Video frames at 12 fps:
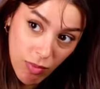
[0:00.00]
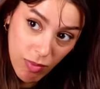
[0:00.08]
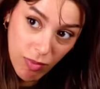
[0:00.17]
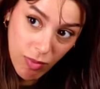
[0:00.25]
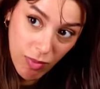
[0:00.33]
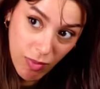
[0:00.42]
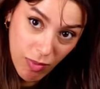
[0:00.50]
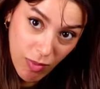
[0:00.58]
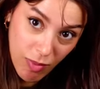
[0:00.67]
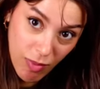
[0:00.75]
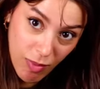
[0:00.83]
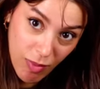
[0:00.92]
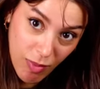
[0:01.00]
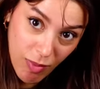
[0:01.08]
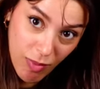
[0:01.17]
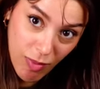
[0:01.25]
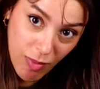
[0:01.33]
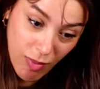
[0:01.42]

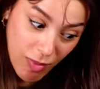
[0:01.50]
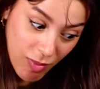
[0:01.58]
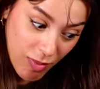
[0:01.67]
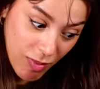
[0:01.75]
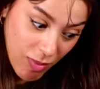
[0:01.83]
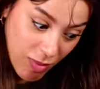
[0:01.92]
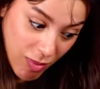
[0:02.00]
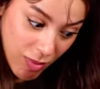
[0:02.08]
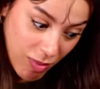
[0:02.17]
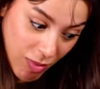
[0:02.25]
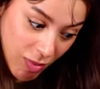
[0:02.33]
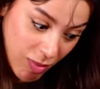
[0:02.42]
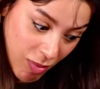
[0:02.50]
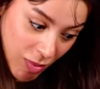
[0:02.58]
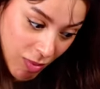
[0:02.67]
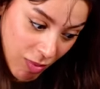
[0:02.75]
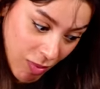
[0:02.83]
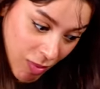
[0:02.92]

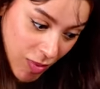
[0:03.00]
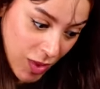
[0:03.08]
This person isn't speaking.